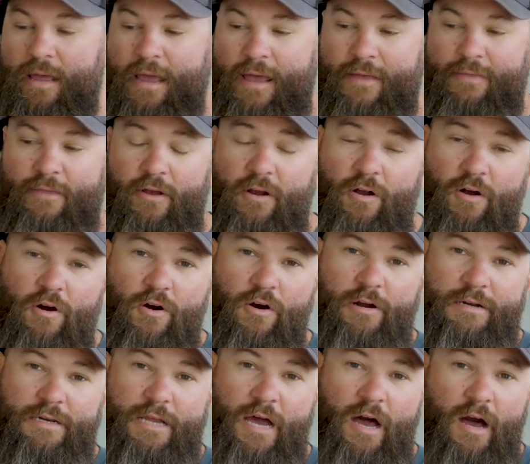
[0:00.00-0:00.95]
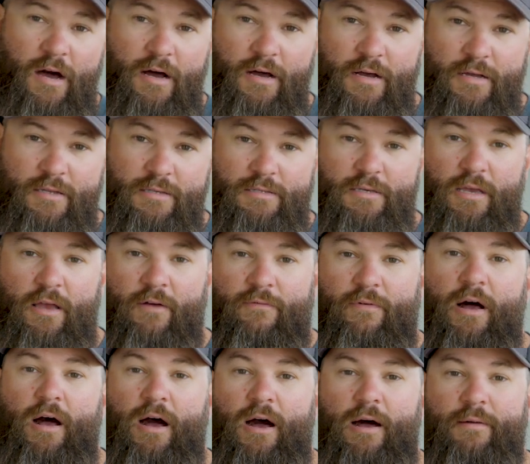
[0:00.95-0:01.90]
And there are tons
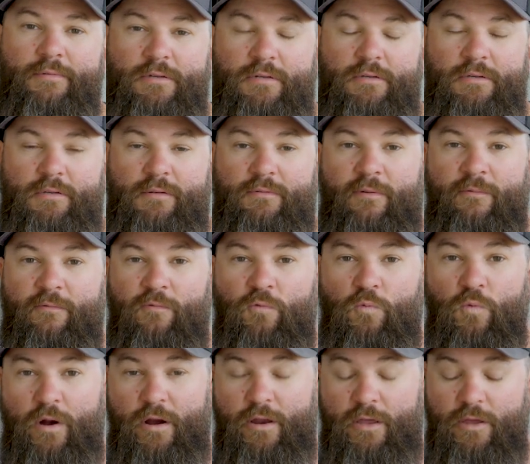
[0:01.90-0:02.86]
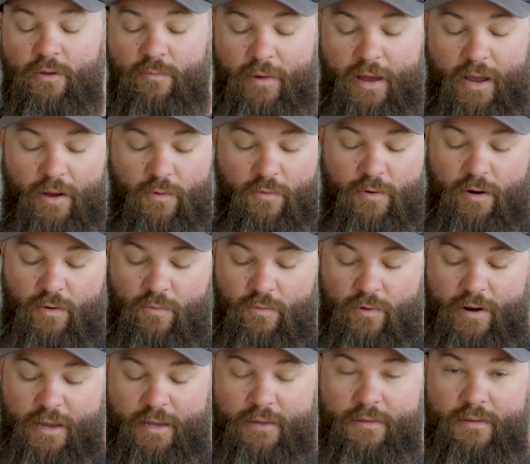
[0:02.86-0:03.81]
of options from where you might want to
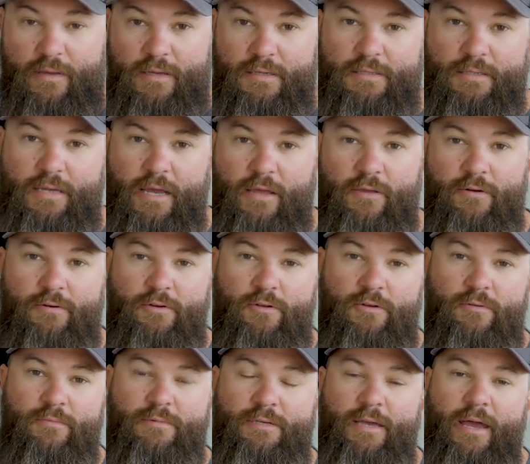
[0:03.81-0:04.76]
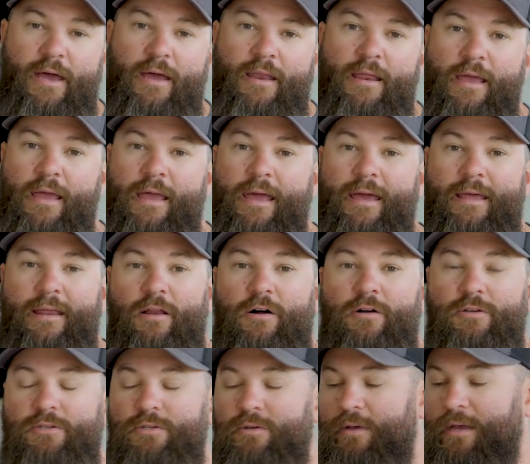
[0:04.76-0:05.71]
rig these tether tubes at. And it
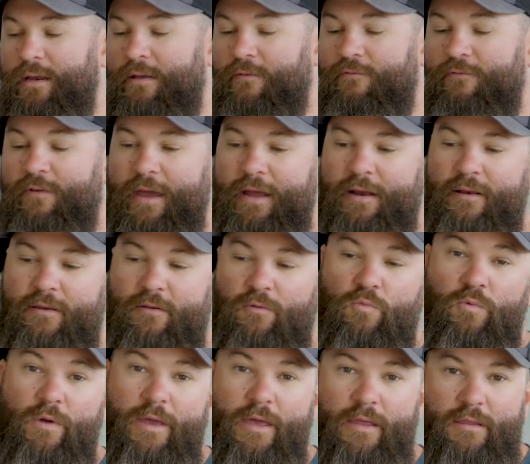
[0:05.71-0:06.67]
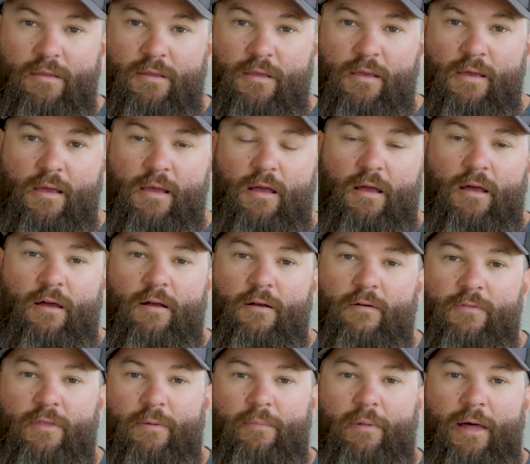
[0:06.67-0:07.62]
also can affect the width
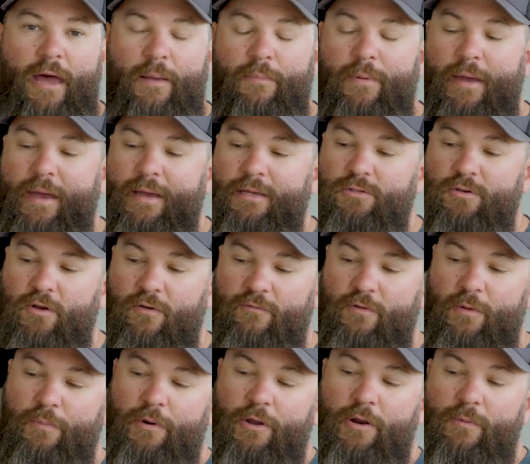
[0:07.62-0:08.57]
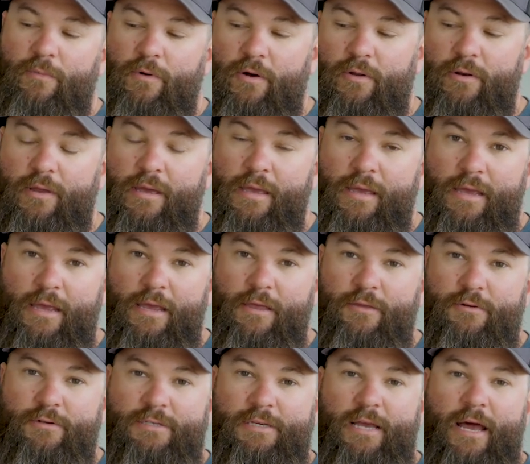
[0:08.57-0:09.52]
of the BlackPack. So if you put them on
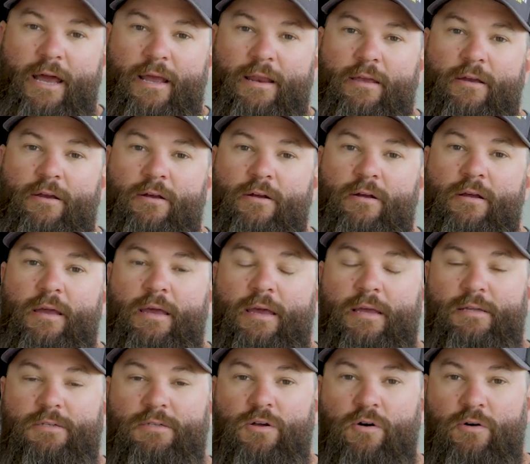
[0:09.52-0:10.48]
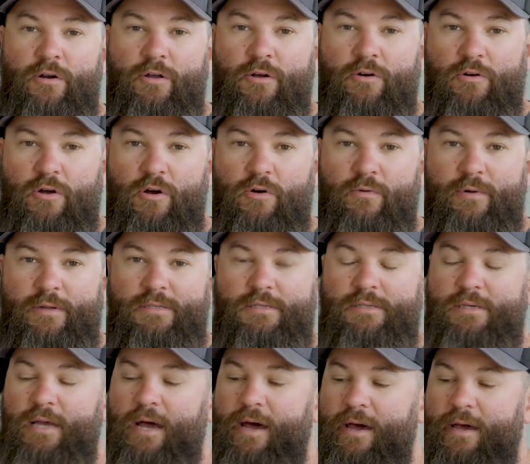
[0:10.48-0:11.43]
either side here, it's going to grow in
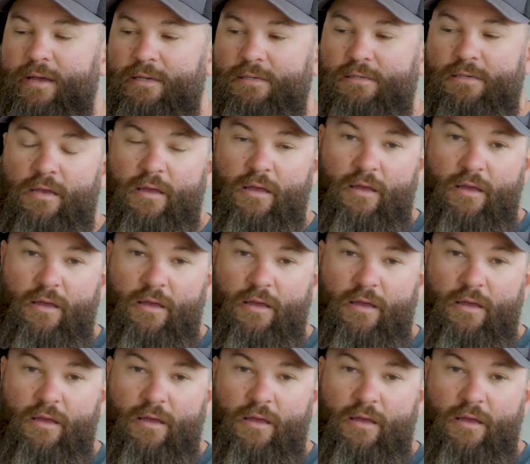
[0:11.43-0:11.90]
size.